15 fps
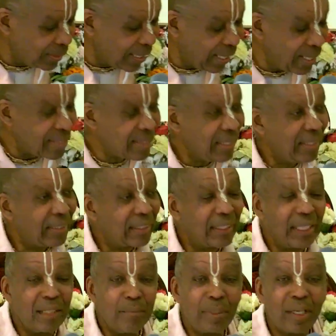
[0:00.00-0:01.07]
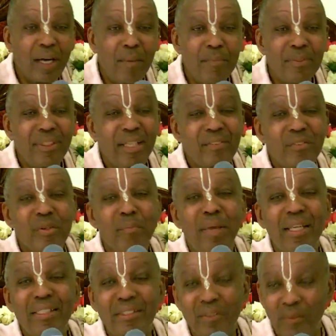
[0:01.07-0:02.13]
last, and it can become
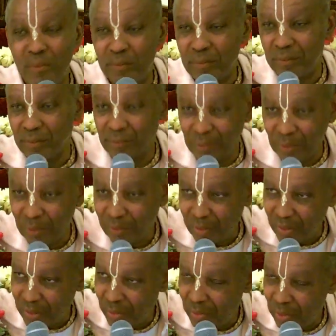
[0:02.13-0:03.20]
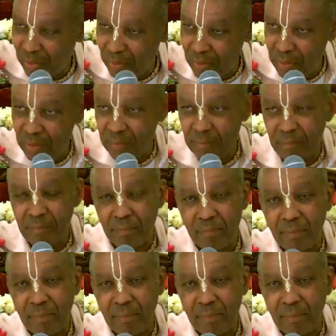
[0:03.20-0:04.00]
detrimental to your existence.